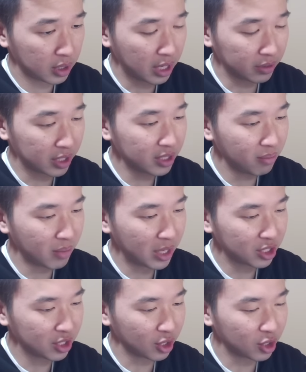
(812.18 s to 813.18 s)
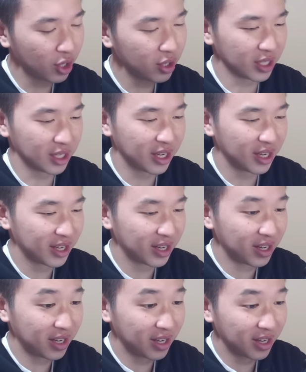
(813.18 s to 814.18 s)
Now, it doesn't mention the jersey.
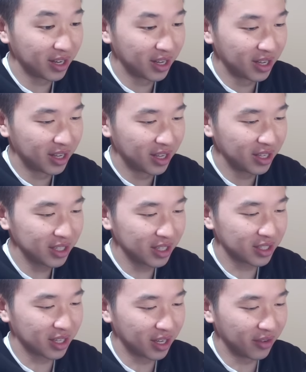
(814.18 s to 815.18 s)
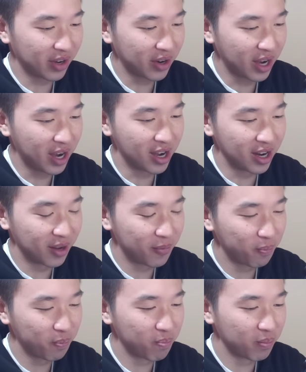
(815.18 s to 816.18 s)
This is uh, very odd.
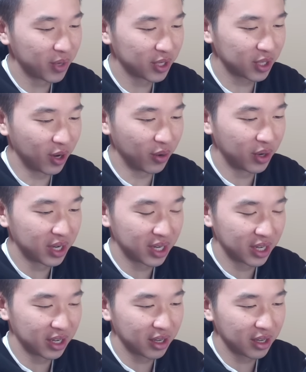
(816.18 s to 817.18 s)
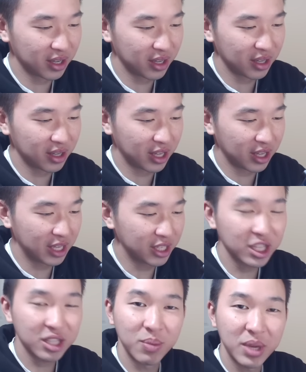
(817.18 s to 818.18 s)
So, is it
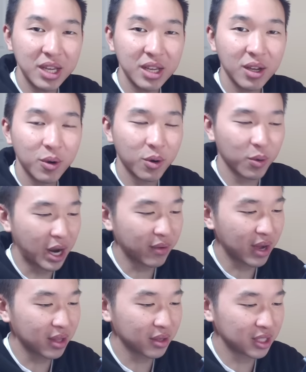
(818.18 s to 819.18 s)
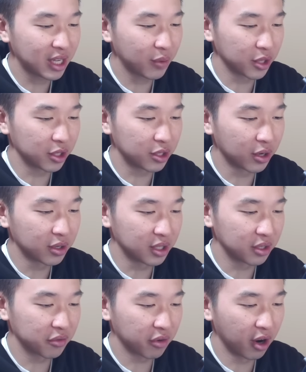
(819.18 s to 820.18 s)
just me, or would I rather see where the
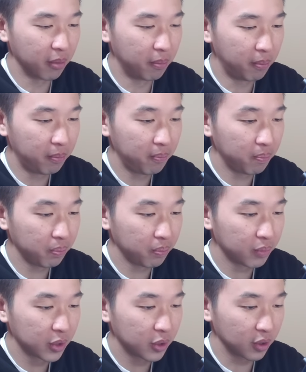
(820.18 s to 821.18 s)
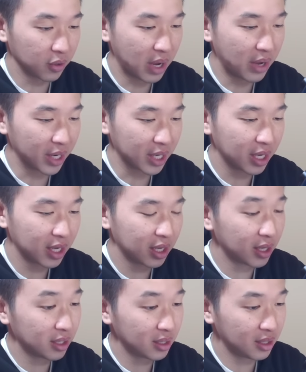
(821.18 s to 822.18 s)
jersey's from or the relic
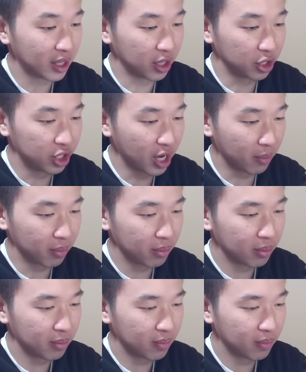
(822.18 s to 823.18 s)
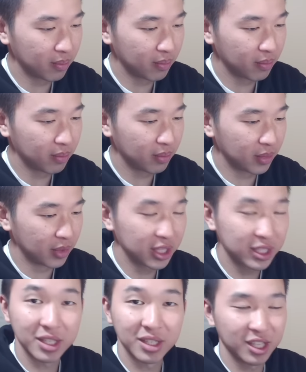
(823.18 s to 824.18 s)
than the gem. This
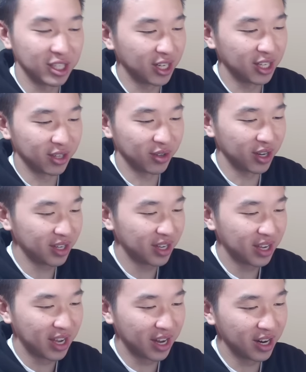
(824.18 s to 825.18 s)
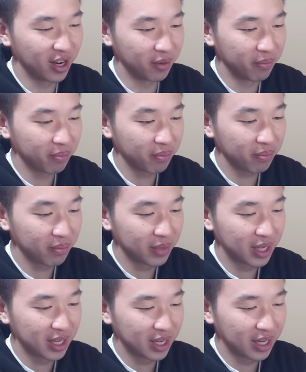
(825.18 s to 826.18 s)
doesn't change anything, right? I don't know.
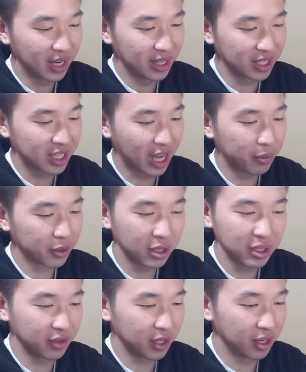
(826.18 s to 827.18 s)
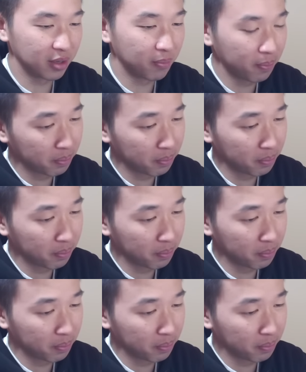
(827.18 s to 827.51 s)
In this top loader, I'll leave it in.